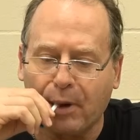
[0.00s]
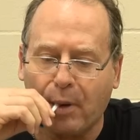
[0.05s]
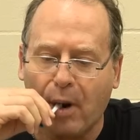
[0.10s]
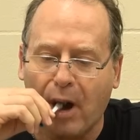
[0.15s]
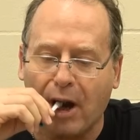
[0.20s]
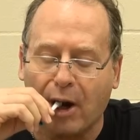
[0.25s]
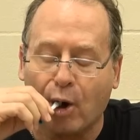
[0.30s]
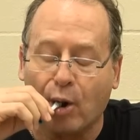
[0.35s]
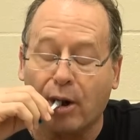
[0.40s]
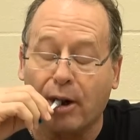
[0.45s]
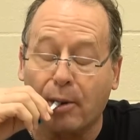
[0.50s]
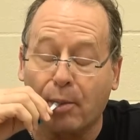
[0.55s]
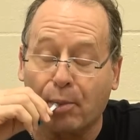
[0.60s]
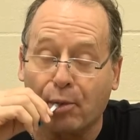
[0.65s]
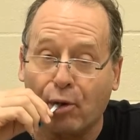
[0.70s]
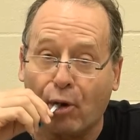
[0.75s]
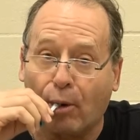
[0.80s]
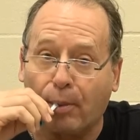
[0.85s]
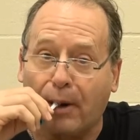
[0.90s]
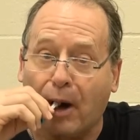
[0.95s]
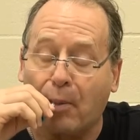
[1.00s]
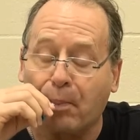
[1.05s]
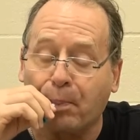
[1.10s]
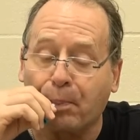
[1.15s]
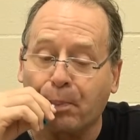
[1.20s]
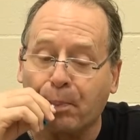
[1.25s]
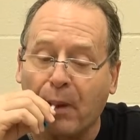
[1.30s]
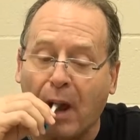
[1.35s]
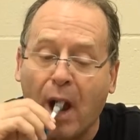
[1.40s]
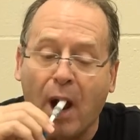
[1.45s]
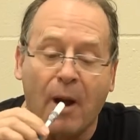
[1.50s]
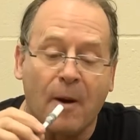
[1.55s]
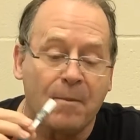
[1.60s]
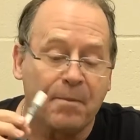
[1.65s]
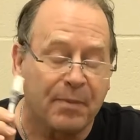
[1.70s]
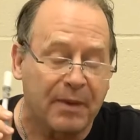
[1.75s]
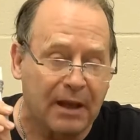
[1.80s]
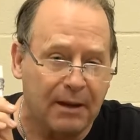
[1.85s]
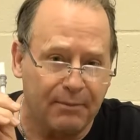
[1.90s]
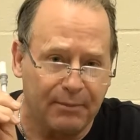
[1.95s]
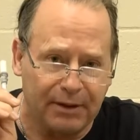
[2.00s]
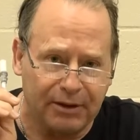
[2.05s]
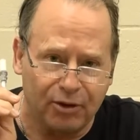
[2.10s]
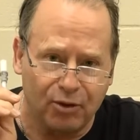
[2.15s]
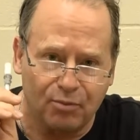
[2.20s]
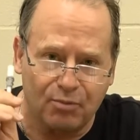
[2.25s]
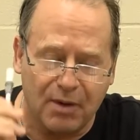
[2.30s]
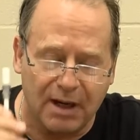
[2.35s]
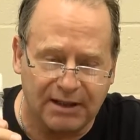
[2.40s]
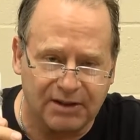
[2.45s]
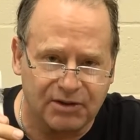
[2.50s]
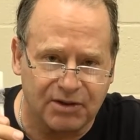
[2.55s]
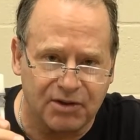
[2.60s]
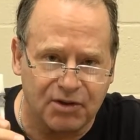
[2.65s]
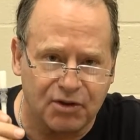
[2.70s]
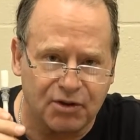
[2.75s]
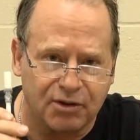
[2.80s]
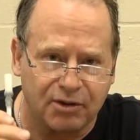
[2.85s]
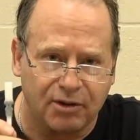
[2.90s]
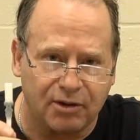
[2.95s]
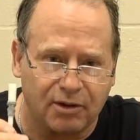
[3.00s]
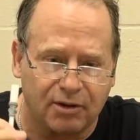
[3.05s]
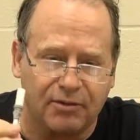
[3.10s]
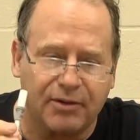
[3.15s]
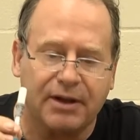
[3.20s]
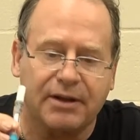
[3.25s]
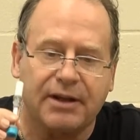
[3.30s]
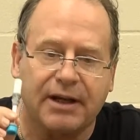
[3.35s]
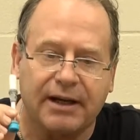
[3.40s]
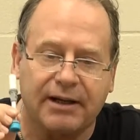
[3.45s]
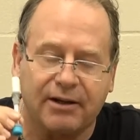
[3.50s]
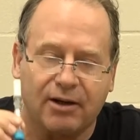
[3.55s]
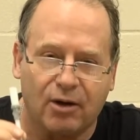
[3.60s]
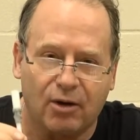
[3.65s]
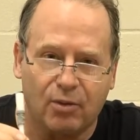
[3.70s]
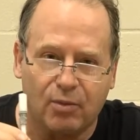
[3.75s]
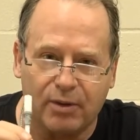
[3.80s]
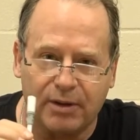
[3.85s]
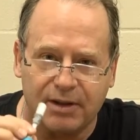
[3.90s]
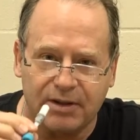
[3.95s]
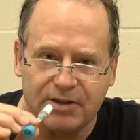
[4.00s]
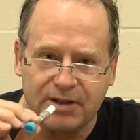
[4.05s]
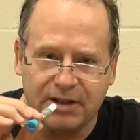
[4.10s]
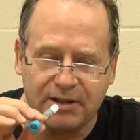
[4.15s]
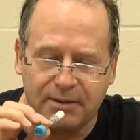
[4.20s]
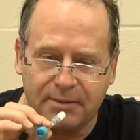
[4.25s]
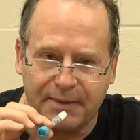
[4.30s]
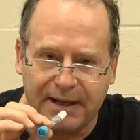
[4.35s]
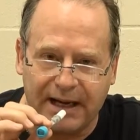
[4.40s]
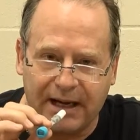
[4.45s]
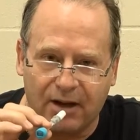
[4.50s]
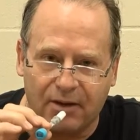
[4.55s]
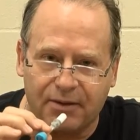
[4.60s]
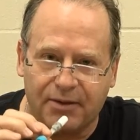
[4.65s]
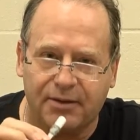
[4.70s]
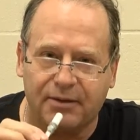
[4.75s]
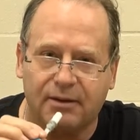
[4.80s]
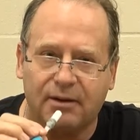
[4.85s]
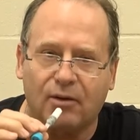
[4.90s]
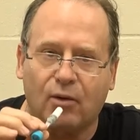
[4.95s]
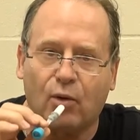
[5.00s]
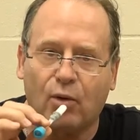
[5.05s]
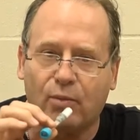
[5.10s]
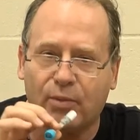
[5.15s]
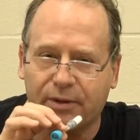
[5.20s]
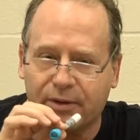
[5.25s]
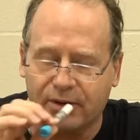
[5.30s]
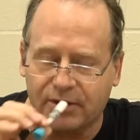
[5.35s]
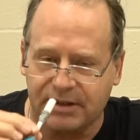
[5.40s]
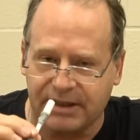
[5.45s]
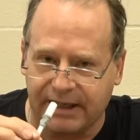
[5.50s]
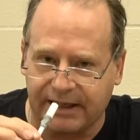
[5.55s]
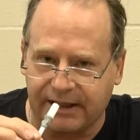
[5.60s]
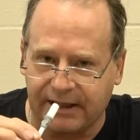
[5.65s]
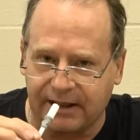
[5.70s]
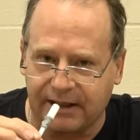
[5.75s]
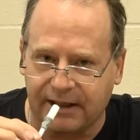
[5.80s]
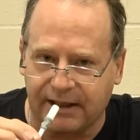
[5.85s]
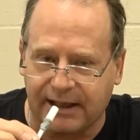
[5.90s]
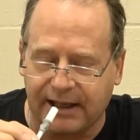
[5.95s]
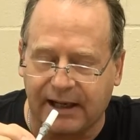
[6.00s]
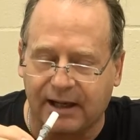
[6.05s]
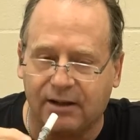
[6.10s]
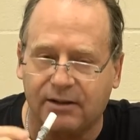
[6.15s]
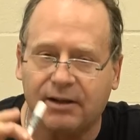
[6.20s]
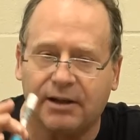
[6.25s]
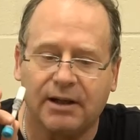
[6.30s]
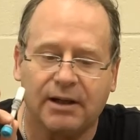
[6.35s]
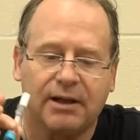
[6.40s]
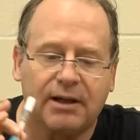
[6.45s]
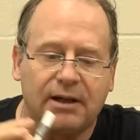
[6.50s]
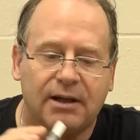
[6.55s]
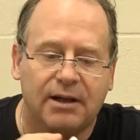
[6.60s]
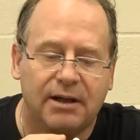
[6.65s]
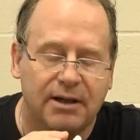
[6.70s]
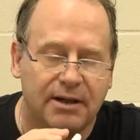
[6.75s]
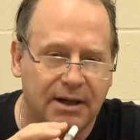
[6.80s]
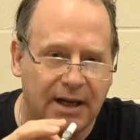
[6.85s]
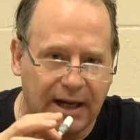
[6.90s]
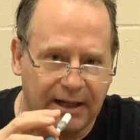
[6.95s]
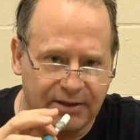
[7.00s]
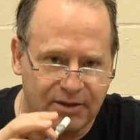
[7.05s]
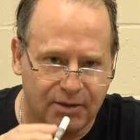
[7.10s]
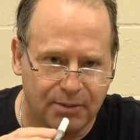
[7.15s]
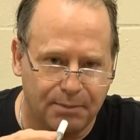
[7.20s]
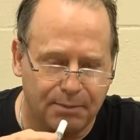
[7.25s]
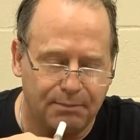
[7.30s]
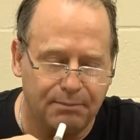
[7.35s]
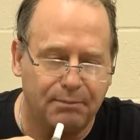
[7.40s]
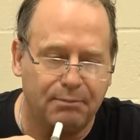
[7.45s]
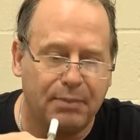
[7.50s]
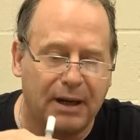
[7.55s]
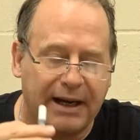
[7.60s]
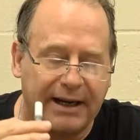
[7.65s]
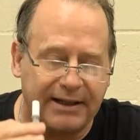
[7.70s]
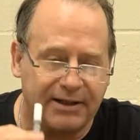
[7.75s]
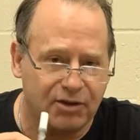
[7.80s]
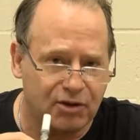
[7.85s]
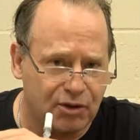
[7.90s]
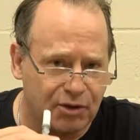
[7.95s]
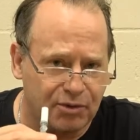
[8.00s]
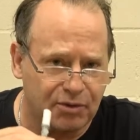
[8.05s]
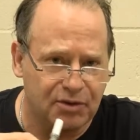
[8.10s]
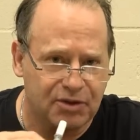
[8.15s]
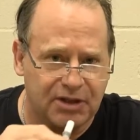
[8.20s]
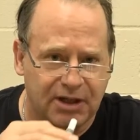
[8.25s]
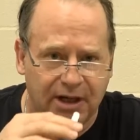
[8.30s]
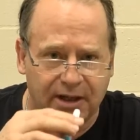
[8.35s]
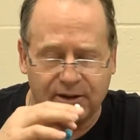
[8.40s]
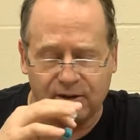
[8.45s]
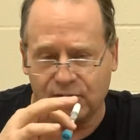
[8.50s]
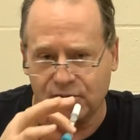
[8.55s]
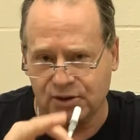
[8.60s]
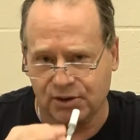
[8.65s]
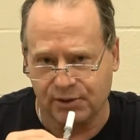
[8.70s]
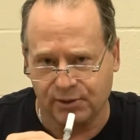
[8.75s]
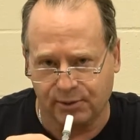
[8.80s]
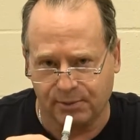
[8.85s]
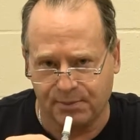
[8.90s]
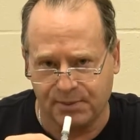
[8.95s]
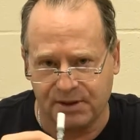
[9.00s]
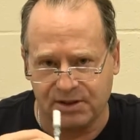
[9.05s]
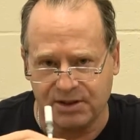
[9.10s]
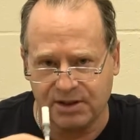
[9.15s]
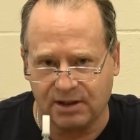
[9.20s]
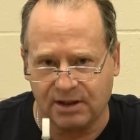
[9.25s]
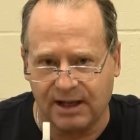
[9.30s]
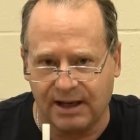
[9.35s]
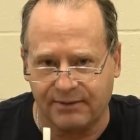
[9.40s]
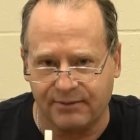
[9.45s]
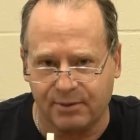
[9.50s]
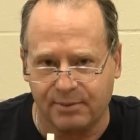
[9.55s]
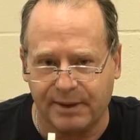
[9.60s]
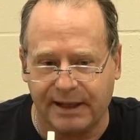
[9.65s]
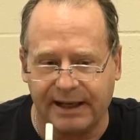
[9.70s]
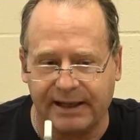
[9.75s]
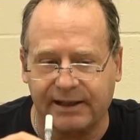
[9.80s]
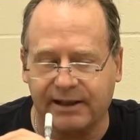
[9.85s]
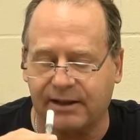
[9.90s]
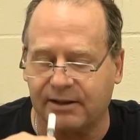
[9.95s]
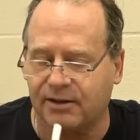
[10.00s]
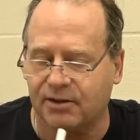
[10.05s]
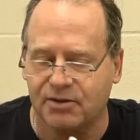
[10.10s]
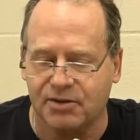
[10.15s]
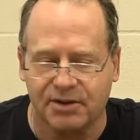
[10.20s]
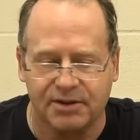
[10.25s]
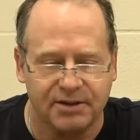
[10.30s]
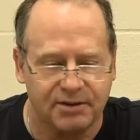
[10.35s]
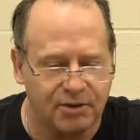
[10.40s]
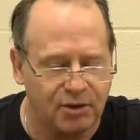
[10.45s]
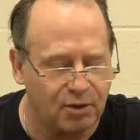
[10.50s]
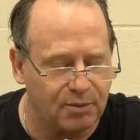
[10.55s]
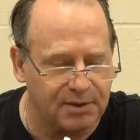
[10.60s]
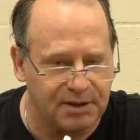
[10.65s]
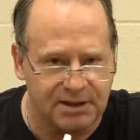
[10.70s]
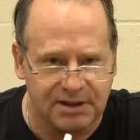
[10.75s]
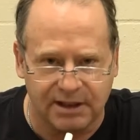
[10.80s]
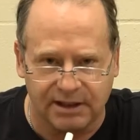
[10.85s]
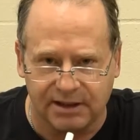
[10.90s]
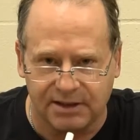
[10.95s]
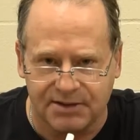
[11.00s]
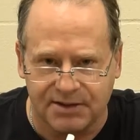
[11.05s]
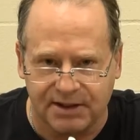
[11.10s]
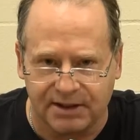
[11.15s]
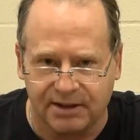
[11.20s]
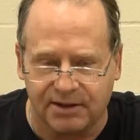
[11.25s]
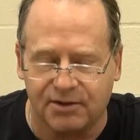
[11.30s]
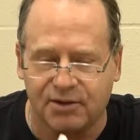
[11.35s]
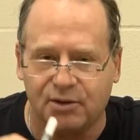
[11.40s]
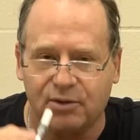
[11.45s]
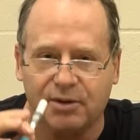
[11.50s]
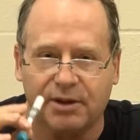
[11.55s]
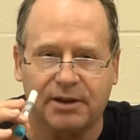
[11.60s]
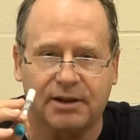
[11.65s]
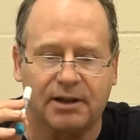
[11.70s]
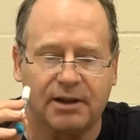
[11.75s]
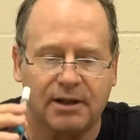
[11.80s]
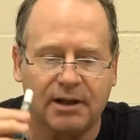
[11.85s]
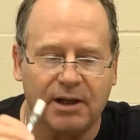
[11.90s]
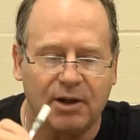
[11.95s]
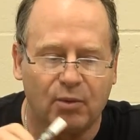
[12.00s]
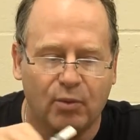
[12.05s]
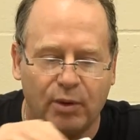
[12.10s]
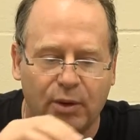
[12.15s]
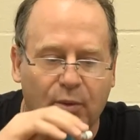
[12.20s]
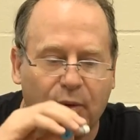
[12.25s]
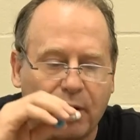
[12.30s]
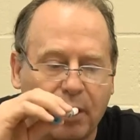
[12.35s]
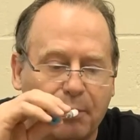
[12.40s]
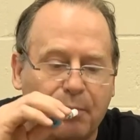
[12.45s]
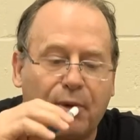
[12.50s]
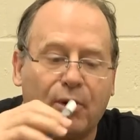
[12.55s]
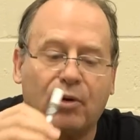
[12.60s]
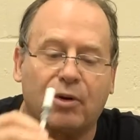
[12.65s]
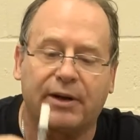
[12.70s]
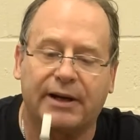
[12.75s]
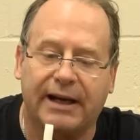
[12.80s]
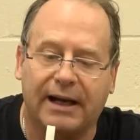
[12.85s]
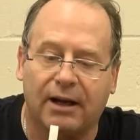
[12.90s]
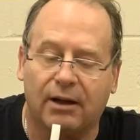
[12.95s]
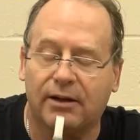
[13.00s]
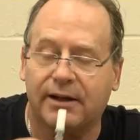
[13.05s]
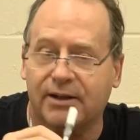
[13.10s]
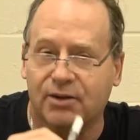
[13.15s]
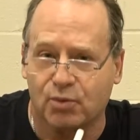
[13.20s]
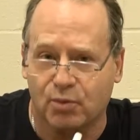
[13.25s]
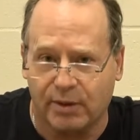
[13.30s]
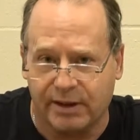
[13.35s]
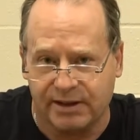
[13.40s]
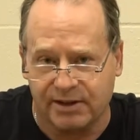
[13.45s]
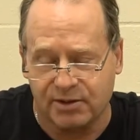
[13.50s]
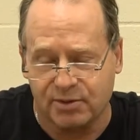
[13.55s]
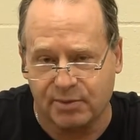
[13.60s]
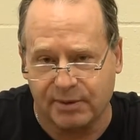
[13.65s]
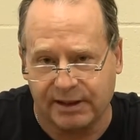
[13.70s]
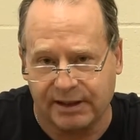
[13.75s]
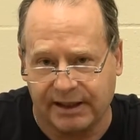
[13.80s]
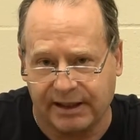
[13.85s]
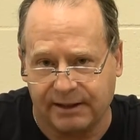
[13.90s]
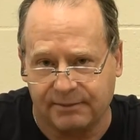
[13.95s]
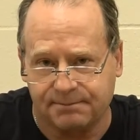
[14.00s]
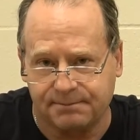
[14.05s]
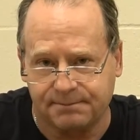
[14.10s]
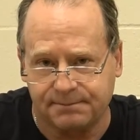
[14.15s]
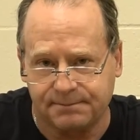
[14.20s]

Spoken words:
and go and absorb it. But you must ensure that they know when it's in the mouth or when they're taking it out, not to bite, chew, suck, or slurp the saliva back in. There's a human tendency to do it. We want to pull it out as wet as we can.